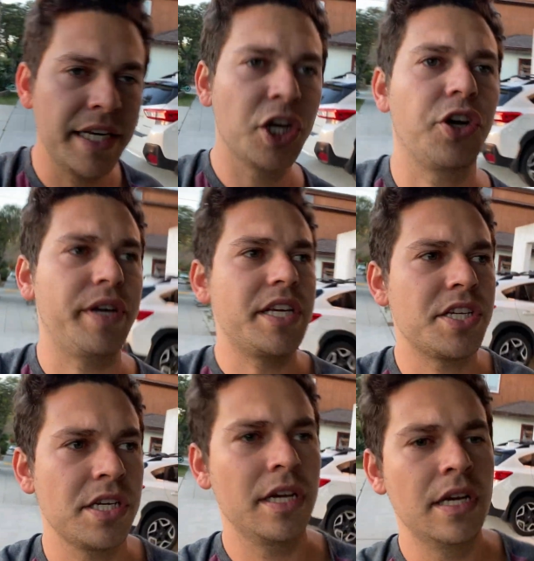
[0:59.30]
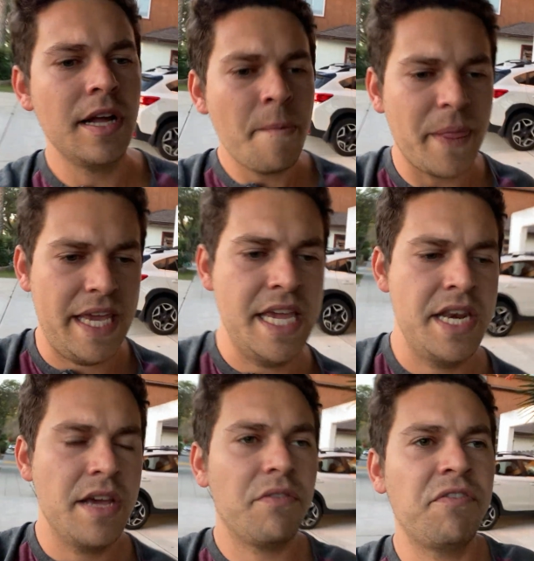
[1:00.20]
increase
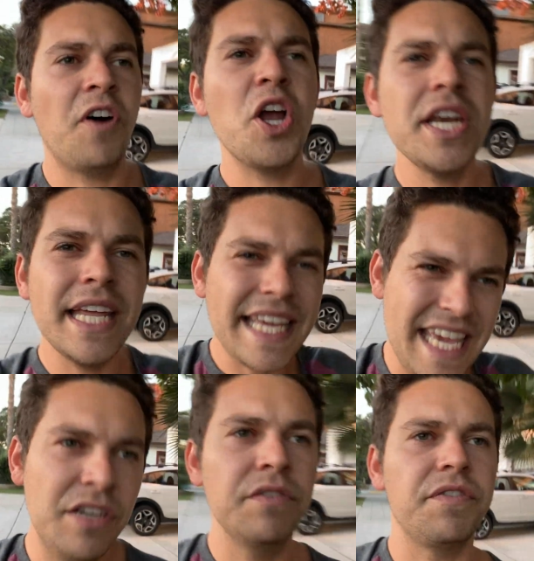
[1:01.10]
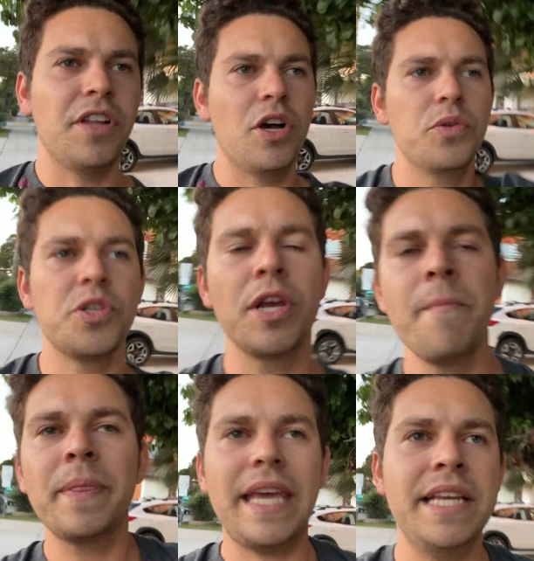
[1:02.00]
in fund inflows
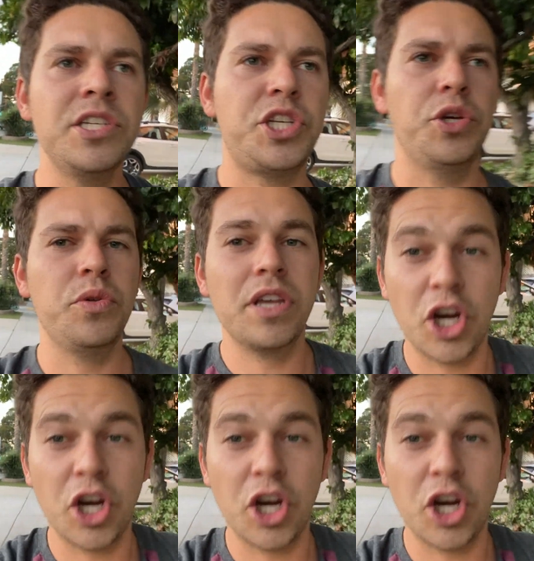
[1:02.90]
into the